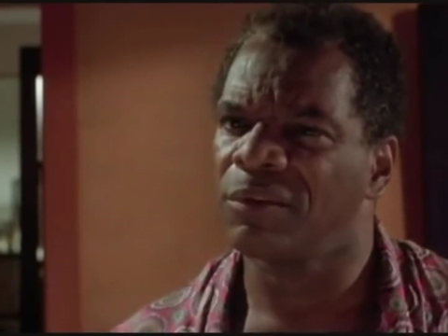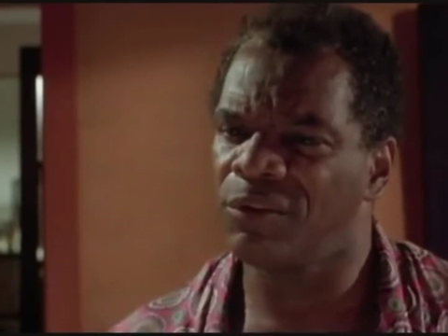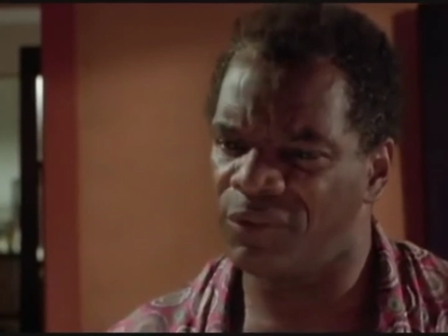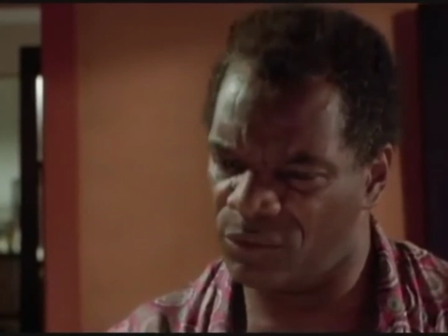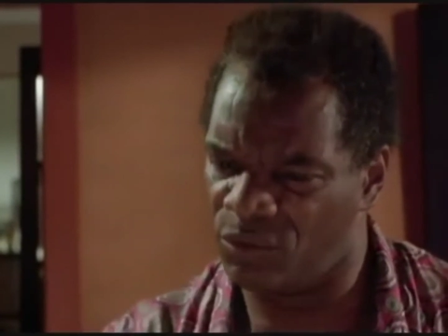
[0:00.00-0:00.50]

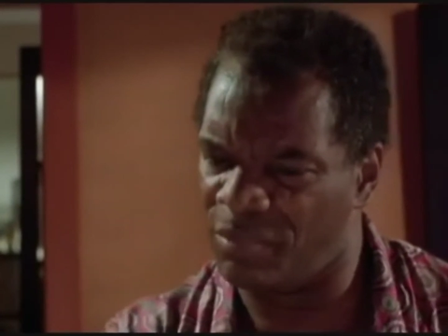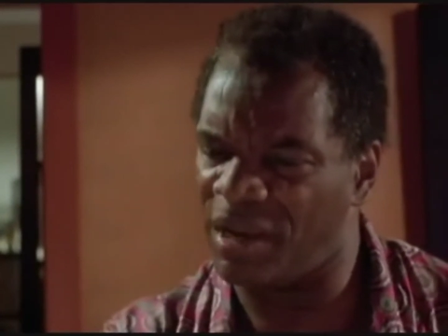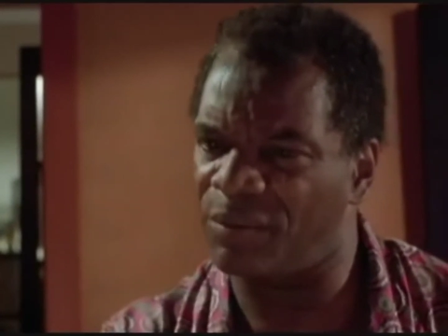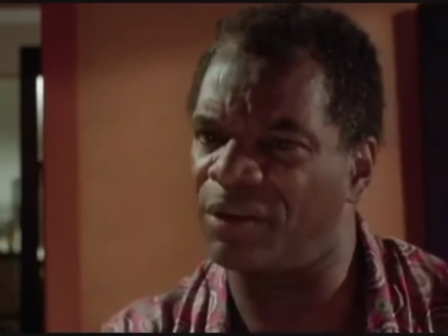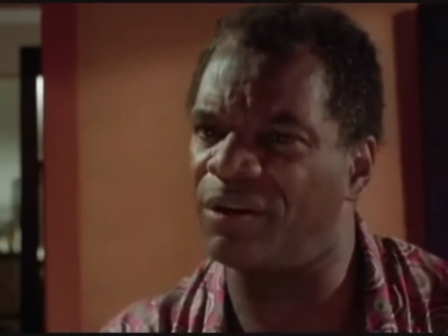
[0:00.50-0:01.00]
You think you're a
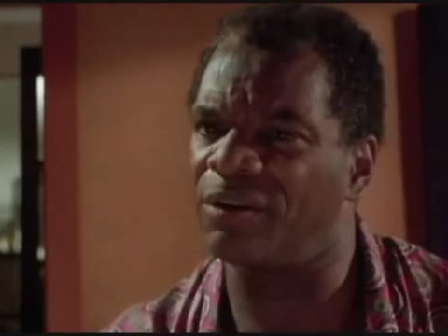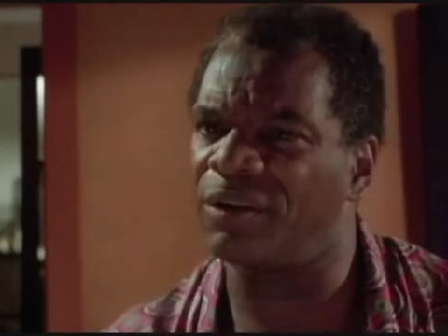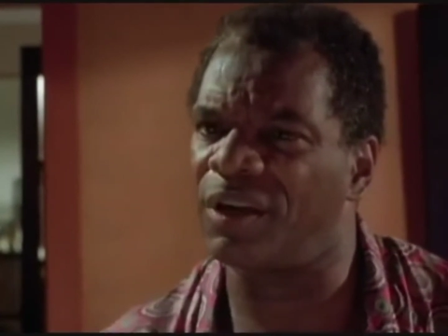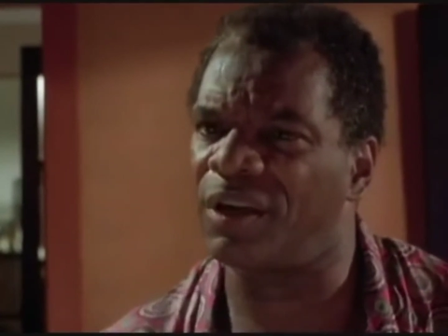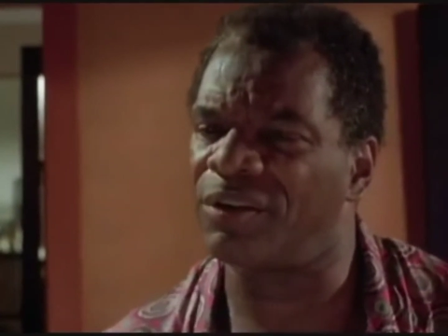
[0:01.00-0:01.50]
man with that gun
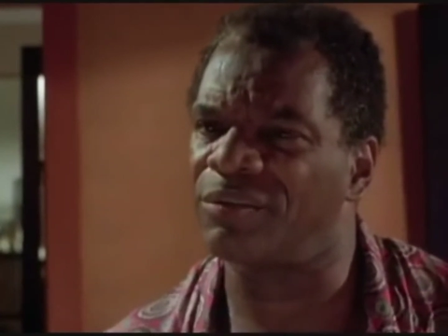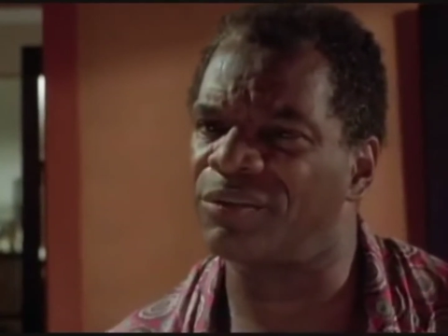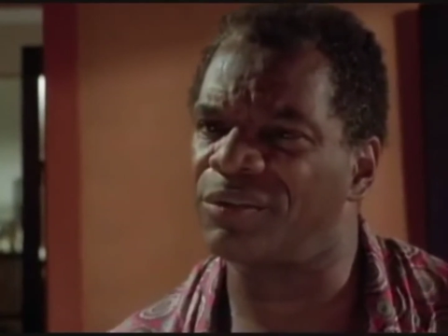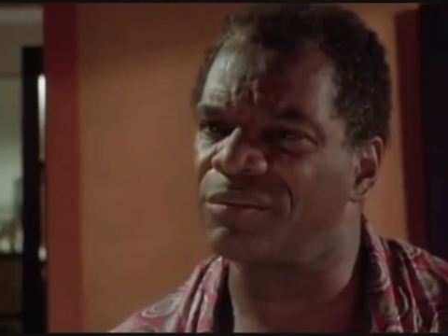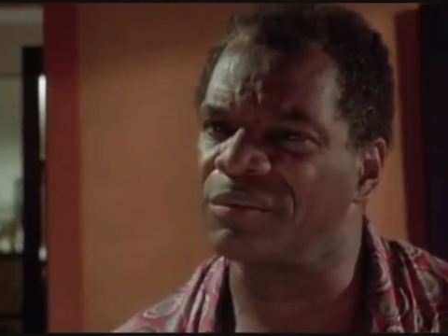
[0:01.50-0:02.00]
in your hand,
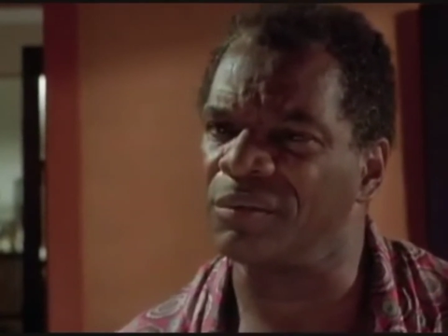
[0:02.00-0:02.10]
don't you?